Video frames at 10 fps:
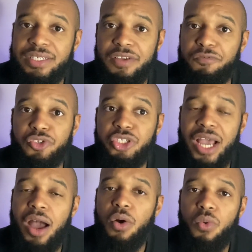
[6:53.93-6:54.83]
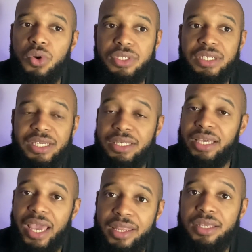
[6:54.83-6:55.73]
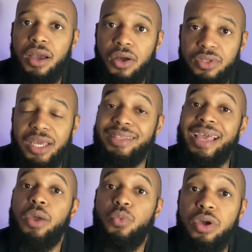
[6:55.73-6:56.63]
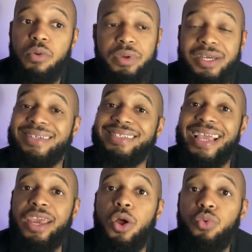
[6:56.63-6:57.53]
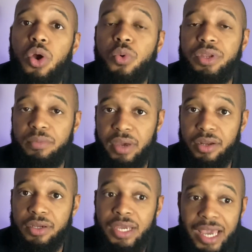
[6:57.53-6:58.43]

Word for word: if a child wants to eat candy all day, they will because they don't know any better.